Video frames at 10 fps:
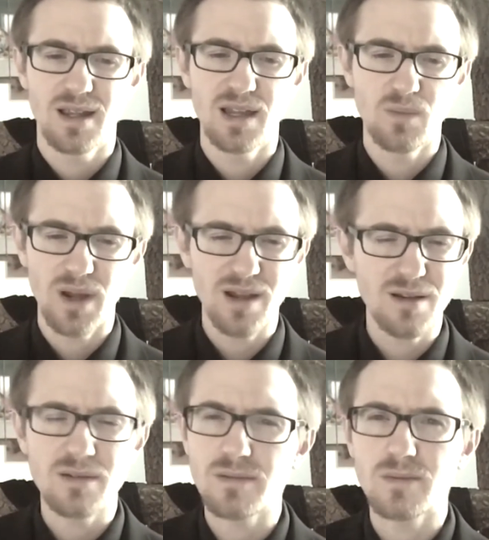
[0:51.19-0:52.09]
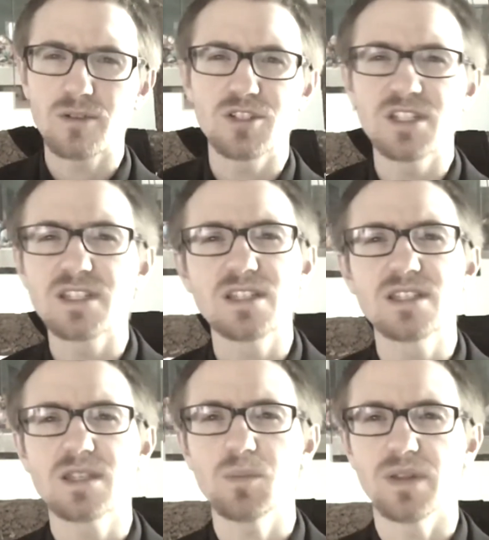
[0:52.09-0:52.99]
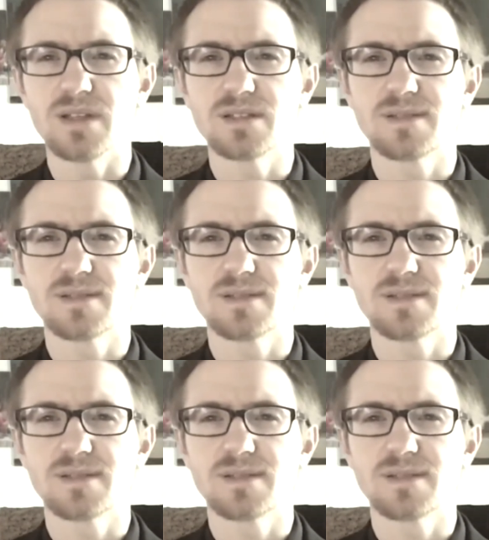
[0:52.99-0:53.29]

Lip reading: and where were Jesus' siblings.